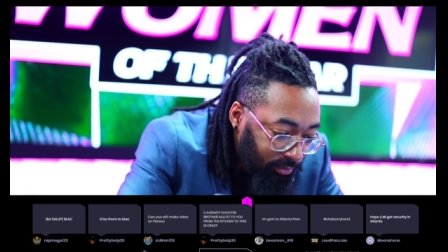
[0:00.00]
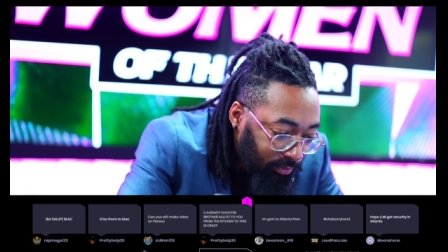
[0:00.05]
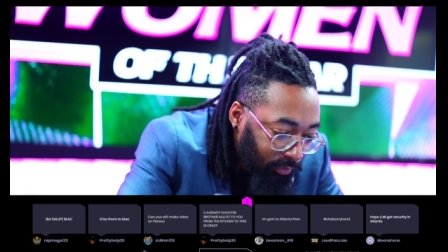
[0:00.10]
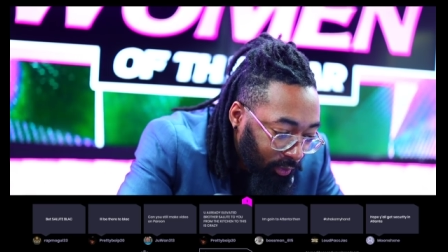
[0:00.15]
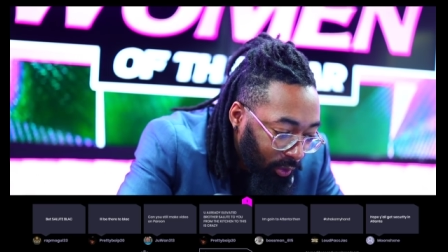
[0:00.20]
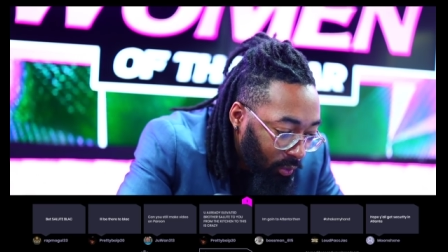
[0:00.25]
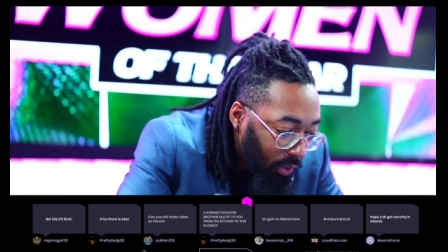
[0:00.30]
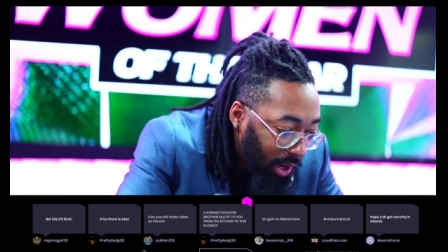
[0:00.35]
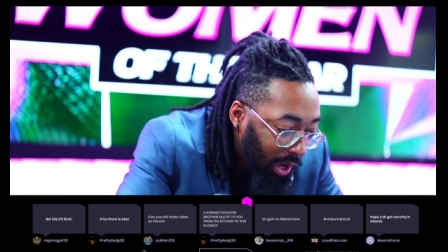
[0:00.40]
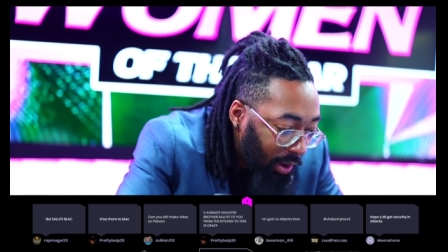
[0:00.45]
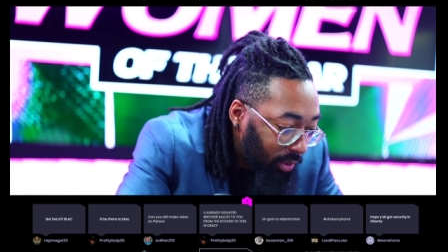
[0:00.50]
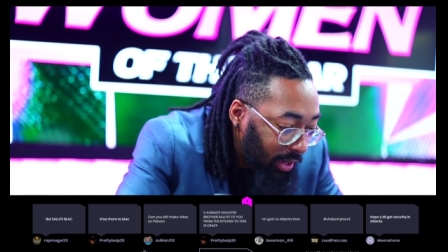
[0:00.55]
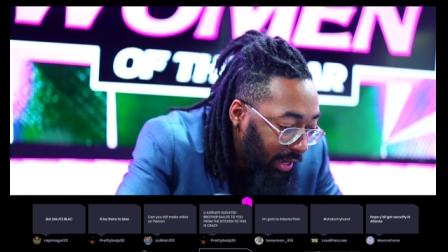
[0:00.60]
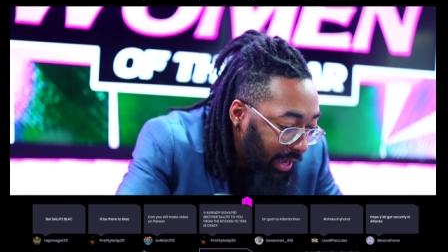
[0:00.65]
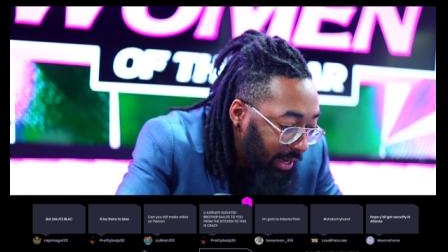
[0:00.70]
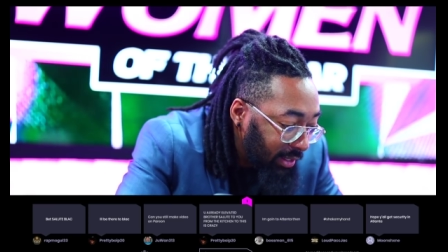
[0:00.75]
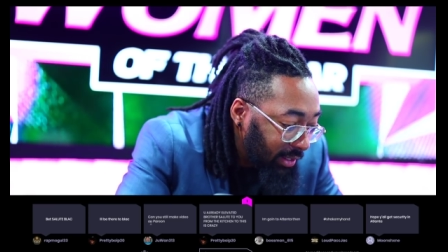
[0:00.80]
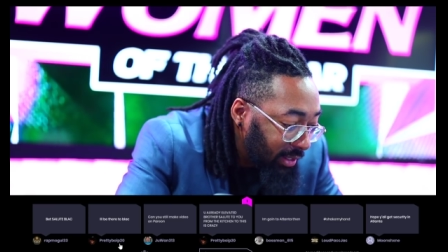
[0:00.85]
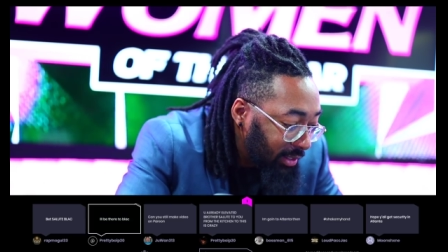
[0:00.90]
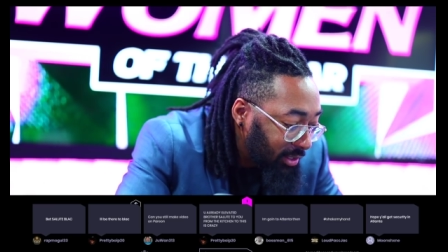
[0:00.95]
Why would I
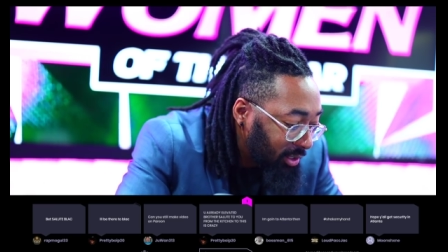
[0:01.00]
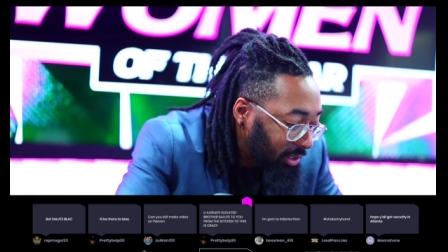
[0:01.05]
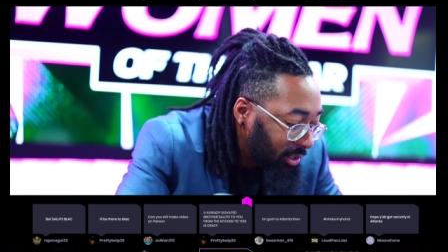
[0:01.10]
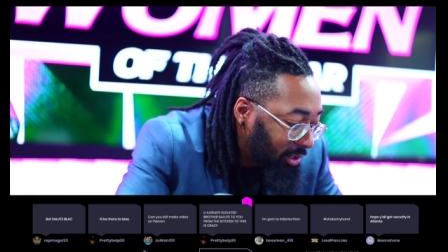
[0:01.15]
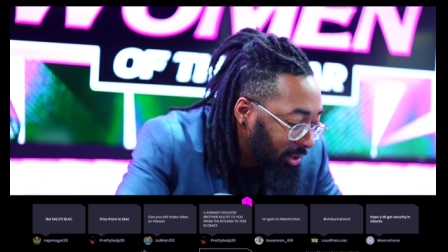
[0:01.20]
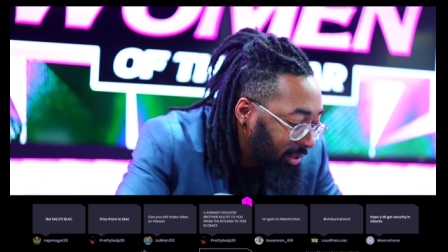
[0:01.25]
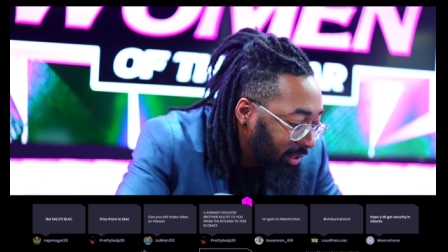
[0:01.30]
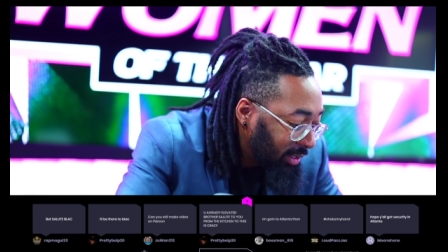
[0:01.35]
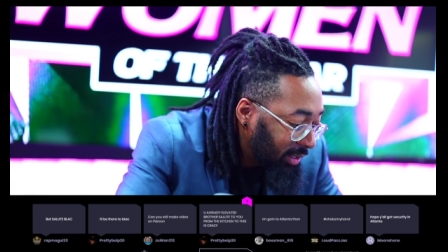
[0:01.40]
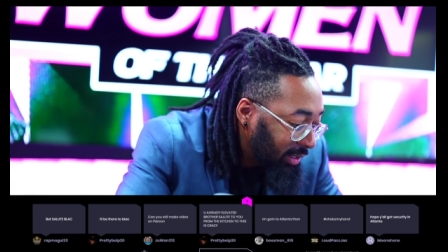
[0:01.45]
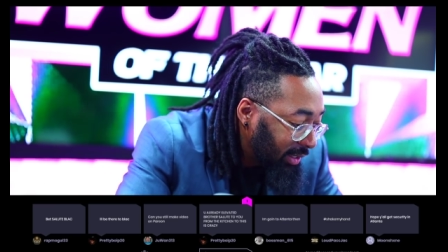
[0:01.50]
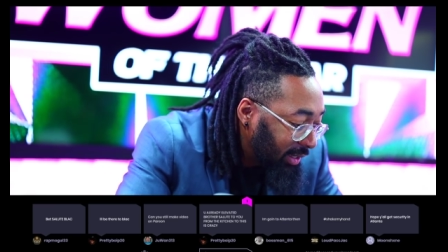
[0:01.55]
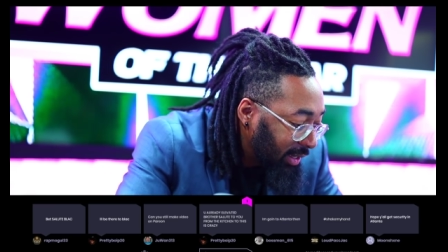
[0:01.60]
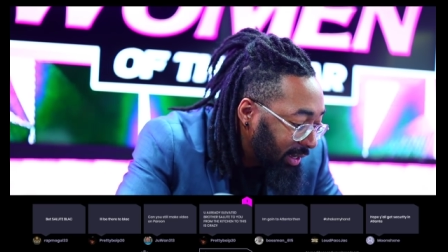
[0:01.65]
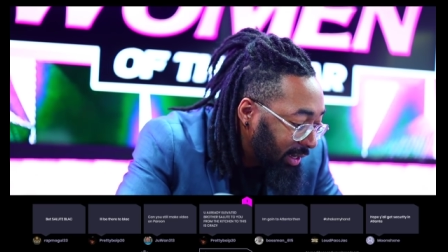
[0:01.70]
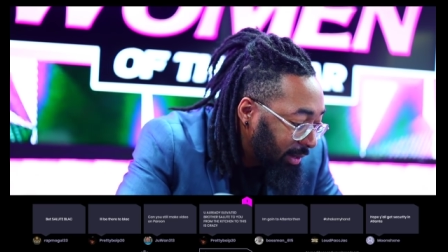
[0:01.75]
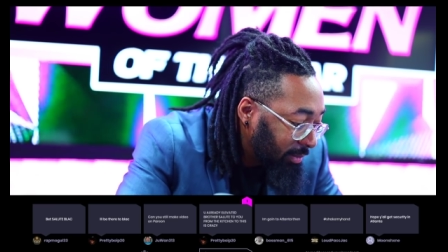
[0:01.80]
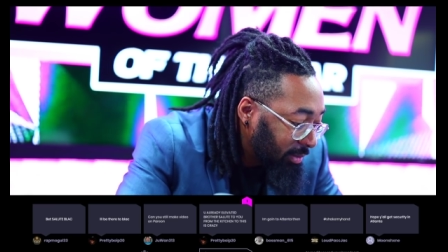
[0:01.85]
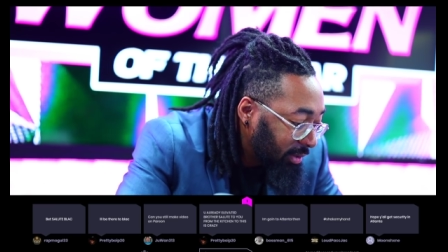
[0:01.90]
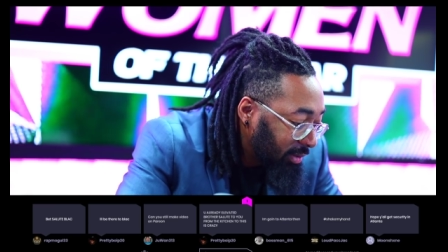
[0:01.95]
need security in
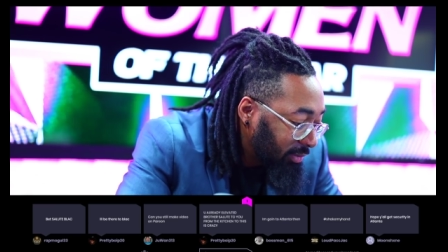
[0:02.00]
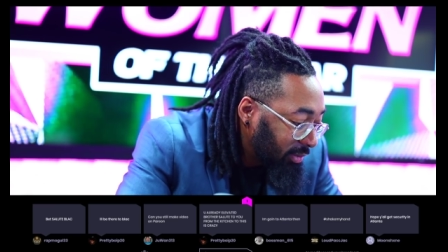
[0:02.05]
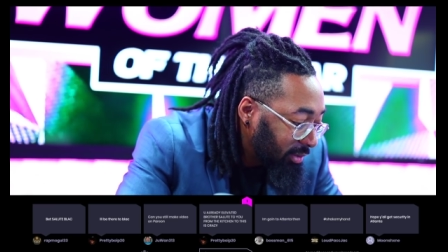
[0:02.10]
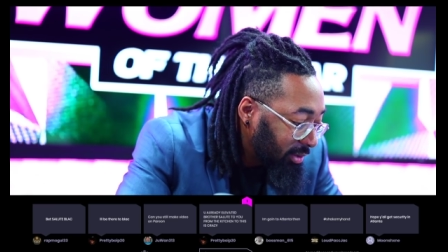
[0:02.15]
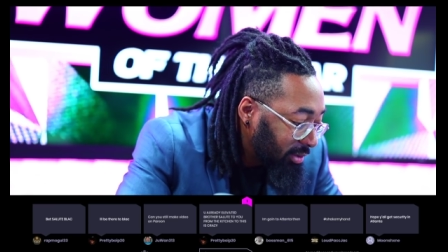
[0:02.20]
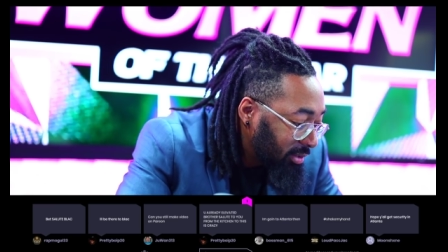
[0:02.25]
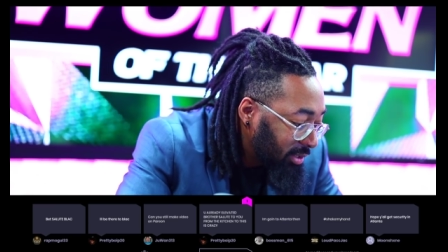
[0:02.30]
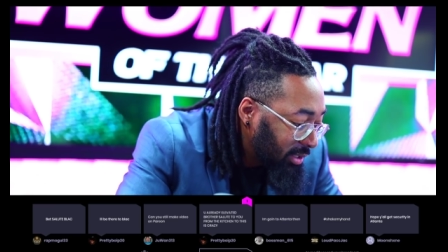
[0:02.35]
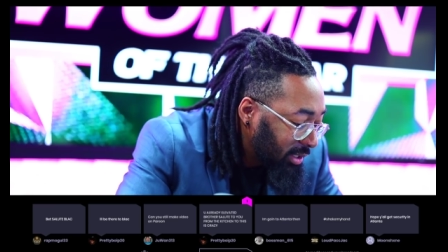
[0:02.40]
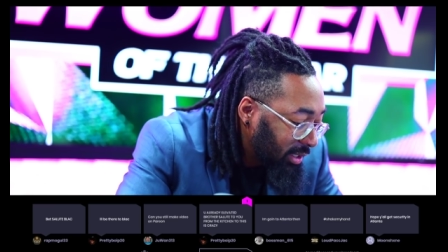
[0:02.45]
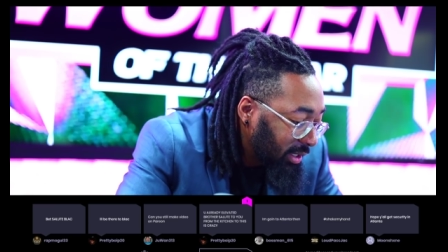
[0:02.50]
Atlanta? I'm confused.